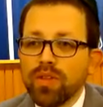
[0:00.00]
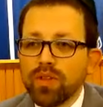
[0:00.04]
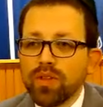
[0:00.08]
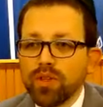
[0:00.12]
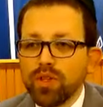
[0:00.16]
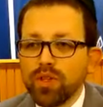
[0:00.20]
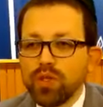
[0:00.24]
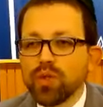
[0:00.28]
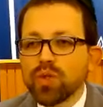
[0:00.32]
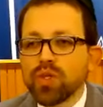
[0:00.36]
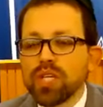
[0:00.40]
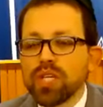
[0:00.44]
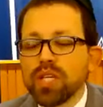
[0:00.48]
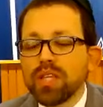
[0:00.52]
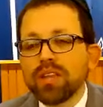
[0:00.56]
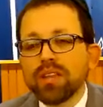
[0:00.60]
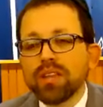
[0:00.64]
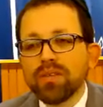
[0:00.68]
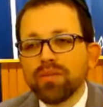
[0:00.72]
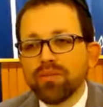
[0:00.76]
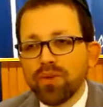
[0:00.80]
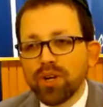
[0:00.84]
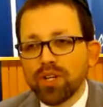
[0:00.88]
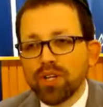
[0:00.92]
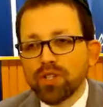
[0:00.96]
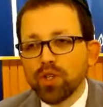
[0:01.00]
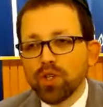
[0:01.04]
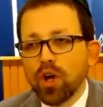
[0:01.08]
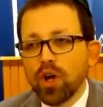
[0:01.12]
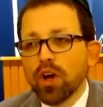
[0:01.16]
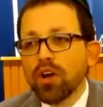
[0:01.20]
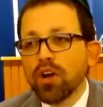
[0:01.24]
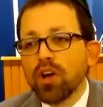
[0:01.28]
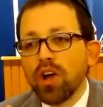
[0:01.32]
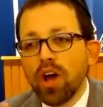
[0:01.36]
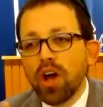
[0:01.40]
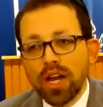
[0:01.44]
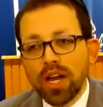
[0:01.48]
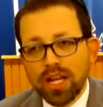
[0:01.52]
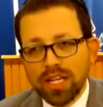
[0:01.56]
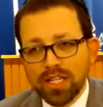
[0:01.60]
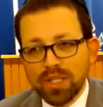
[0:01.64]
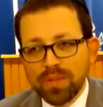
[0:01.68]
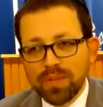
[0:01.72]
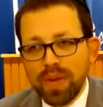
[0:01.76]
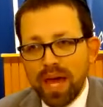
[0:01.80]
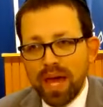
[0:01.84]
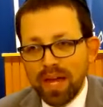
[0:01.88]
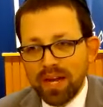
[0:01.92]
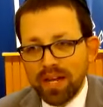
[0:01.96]
you see that the French are not
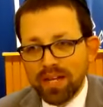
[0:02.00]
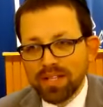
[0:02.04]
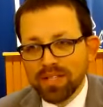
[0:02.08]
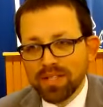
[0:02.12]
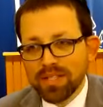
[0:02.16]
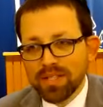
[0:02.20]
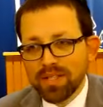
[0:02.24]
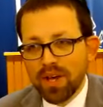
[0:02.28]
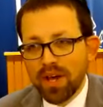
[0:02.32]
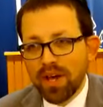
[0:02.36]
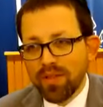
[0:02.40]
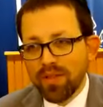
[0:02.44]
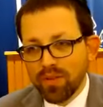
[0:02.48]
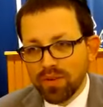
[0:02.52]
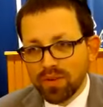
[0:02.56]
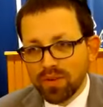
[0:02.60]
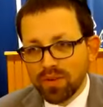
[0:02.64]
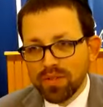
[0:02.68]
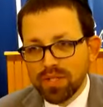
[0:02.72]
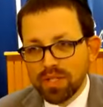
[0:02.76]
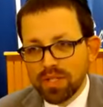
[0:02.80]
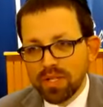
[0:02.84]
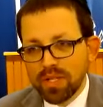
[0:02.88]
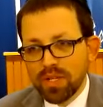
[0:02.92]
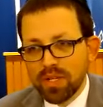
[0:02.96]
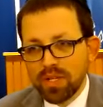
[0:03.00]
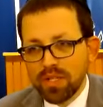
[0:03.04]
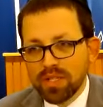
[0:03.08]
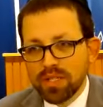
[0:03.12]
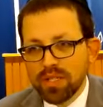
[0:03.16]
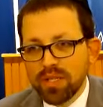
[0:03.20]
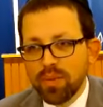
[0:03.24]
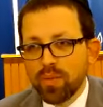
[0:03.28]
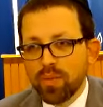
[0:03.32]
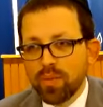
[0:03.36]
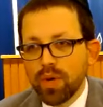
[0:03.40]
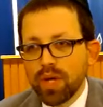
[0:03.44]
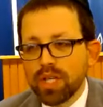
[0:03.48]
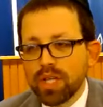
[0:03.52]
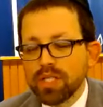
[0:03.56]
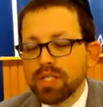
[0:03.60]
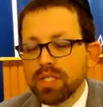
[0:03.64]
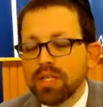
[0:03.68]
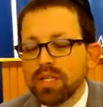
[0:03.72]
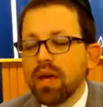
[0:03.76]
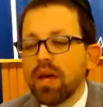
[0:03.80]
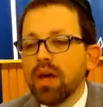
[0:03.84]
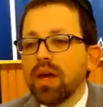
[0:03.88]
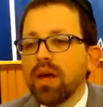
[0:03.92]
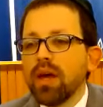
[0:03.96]
as bad as others in some
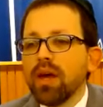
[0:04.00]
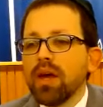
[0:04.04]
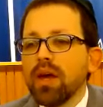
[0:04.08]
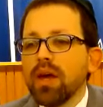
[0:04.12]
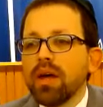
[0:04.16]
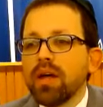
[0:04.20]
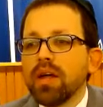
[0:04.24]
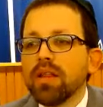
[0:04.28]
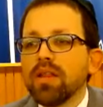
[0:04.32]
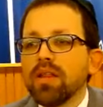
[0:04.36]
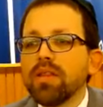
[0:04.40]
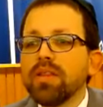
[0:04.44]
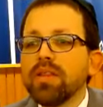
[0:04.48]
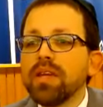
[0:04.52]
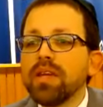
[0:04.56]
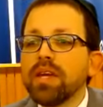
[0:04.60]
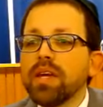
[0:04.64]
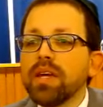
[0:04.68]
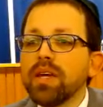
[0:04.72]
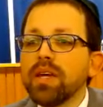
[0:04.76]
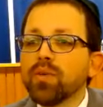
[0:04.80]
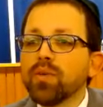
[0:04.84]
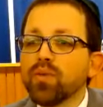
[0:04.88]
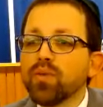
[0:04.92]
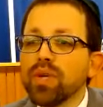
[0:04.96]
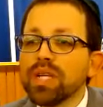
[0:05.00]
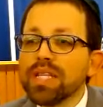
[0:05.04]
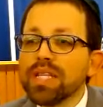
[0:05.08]
ways. The